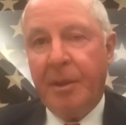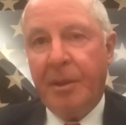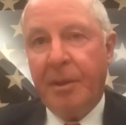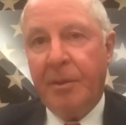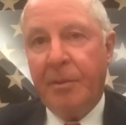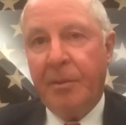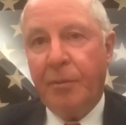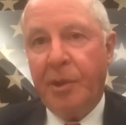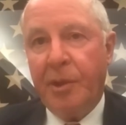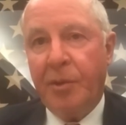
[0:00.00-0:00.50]

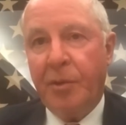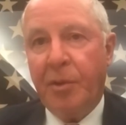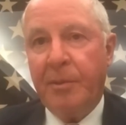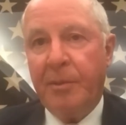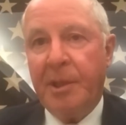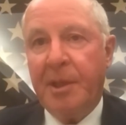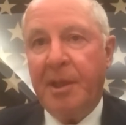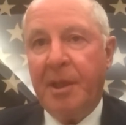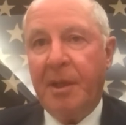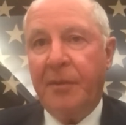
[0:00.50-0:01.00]
uh, we
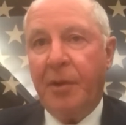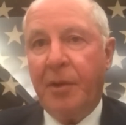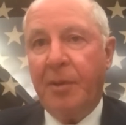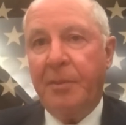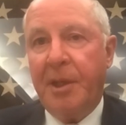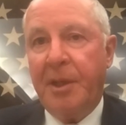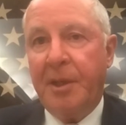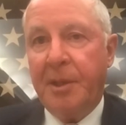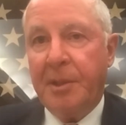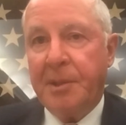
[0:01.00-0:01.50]
normally have our
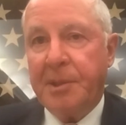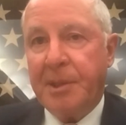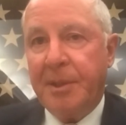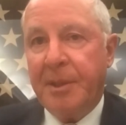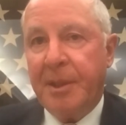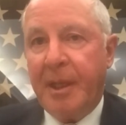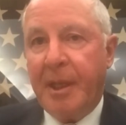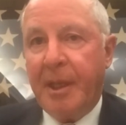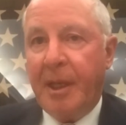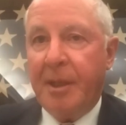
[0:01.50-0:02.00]
meetings in
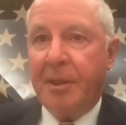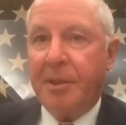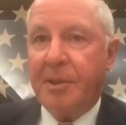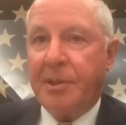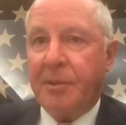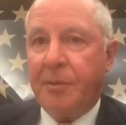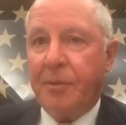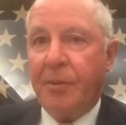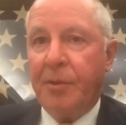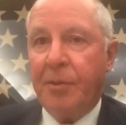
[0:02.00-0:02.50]
the
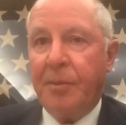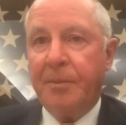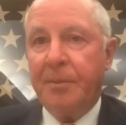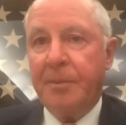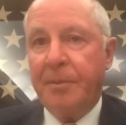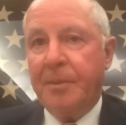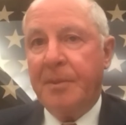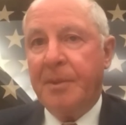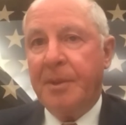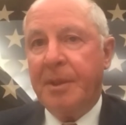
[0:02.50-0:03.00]
Anderson Room